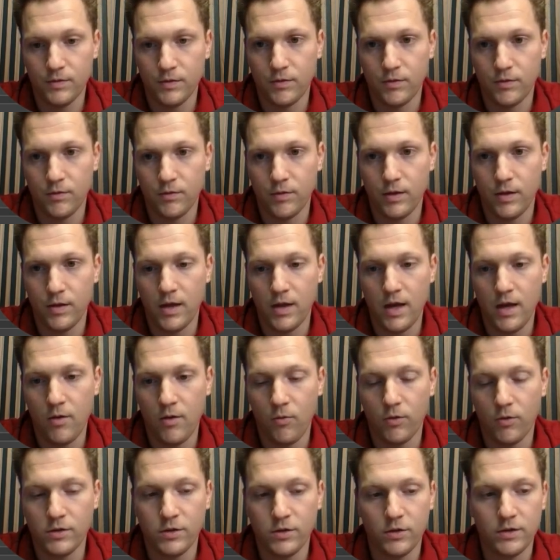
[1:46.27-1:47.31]
And then
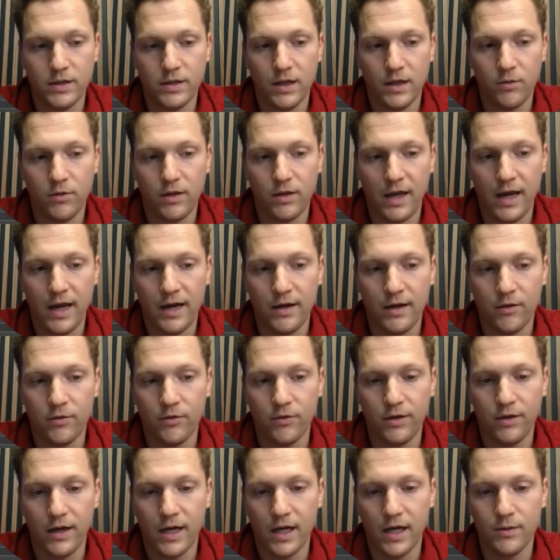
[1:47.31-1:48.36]
once you're done with adding all
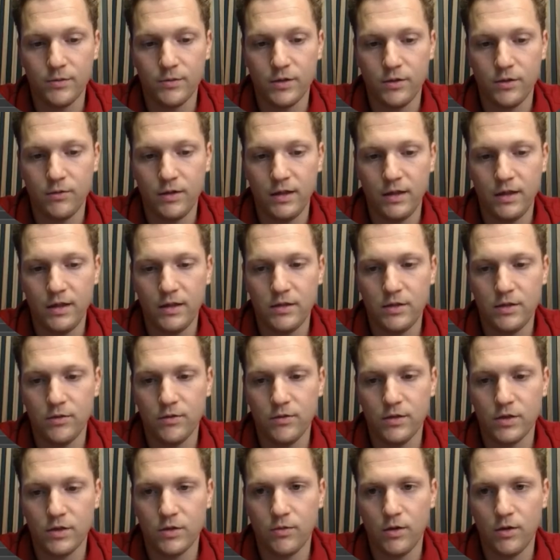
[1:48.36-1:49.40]
the items you need to
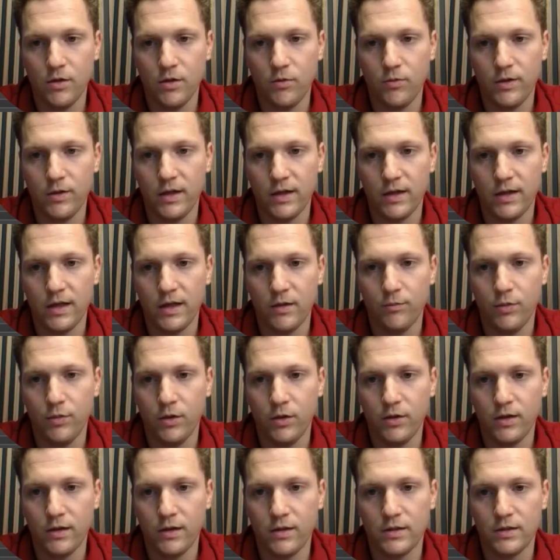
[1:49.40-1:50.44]
this quote, we can hit book
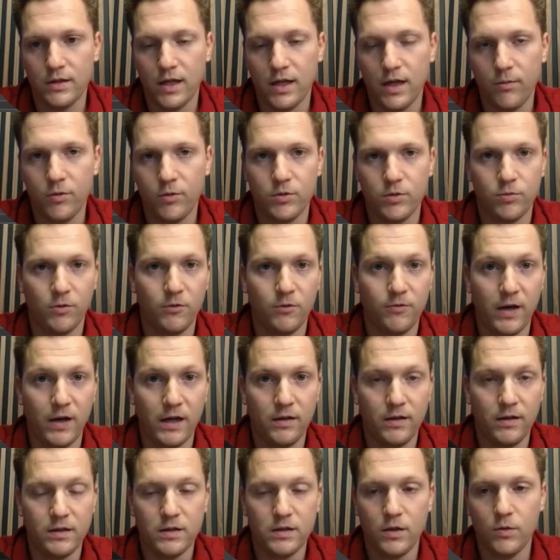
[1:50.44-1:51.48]
at the top, which will
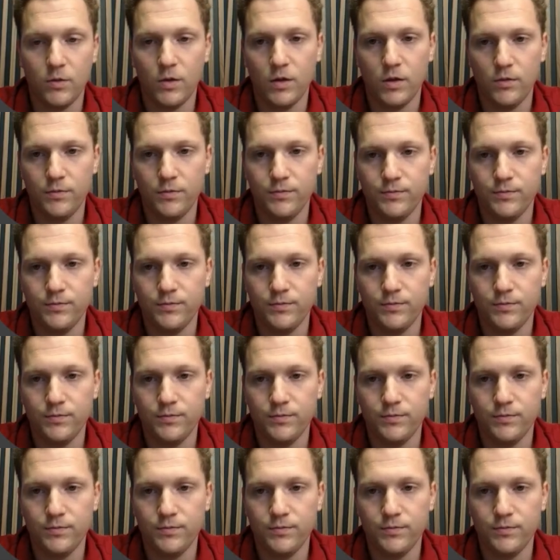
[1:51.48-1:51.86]
finalize the quote.